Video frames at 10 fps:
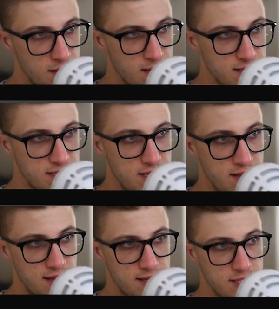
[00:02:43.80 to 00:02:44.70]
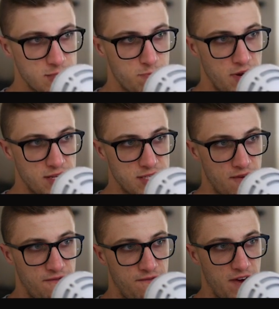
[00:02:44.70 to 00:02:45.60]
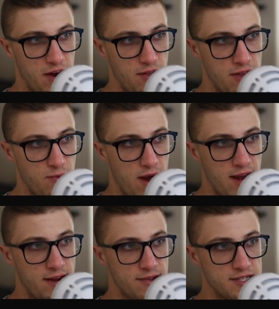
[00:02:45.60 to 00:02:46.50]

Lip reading: Can see that the spreads are fairly wide here.